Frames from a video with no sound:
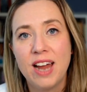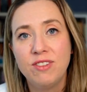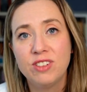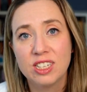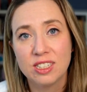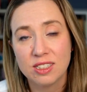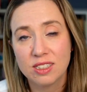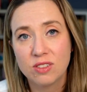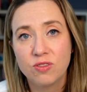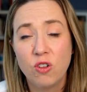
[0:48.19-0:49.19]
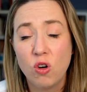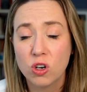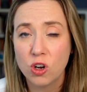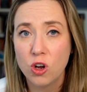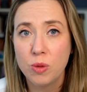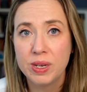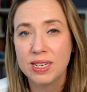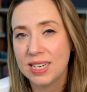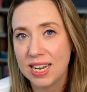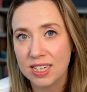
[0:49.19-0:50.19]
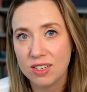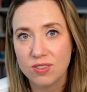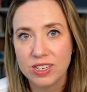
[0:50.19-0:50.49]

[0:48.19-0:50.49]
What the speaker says: advocates for curbing negative